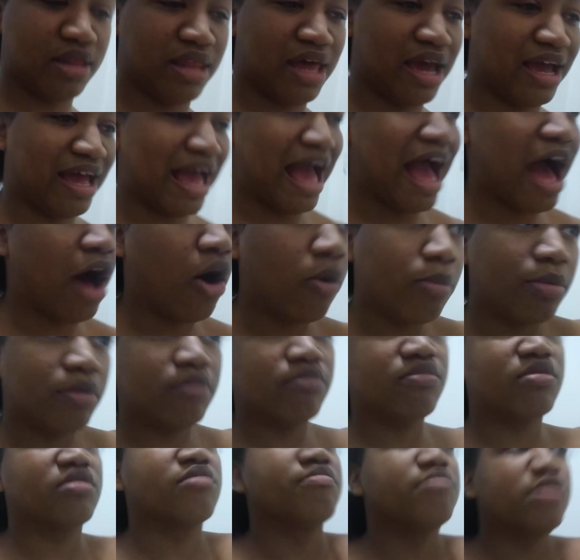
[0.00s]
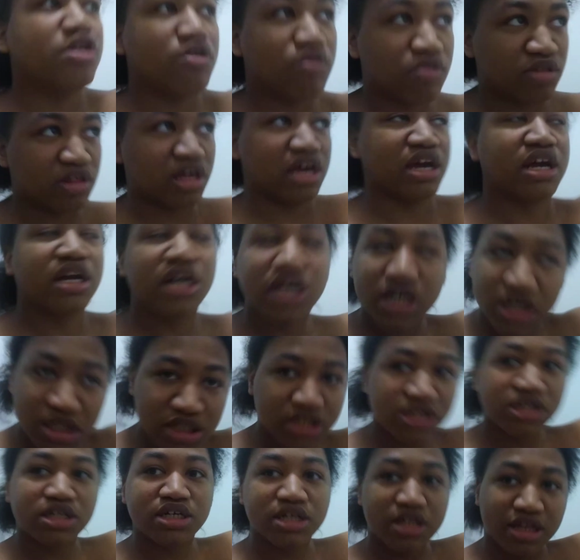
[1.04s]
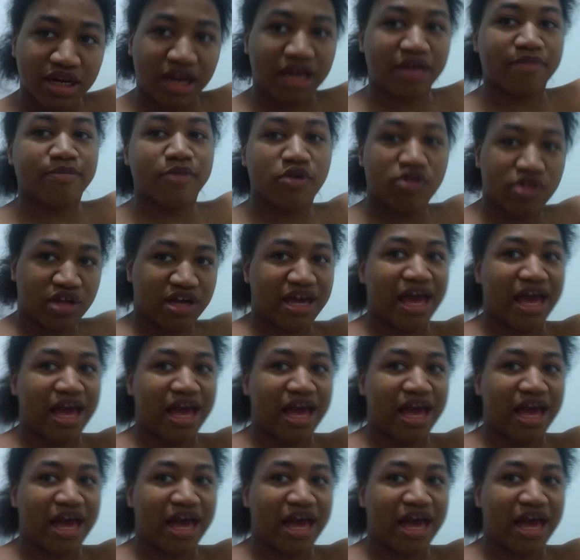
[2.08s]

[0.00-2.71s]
Like albums, music. Like music